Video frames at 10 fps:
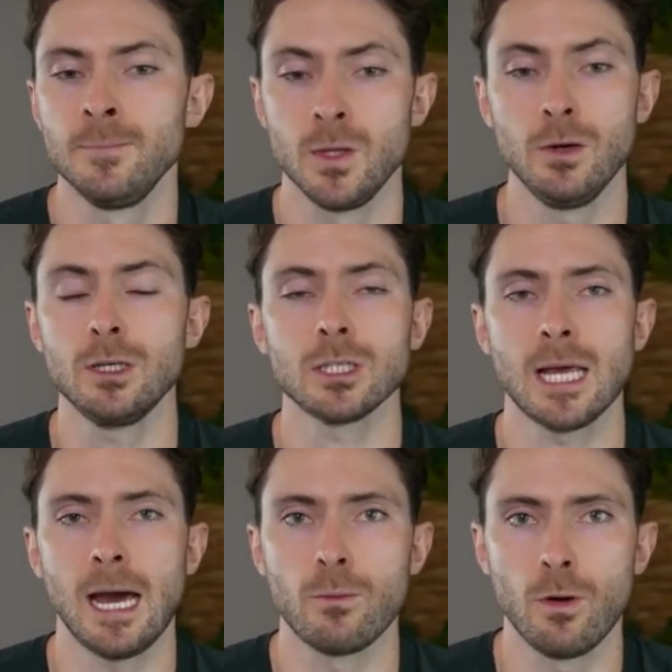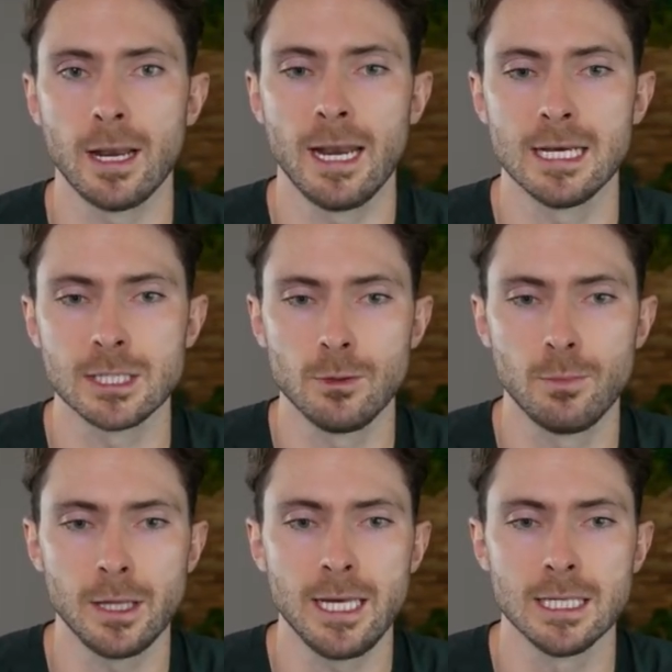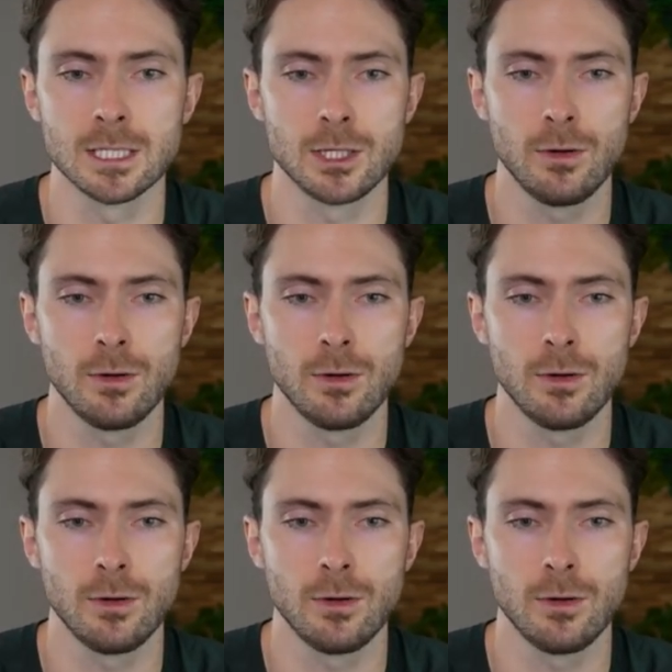you can just add one in as you please.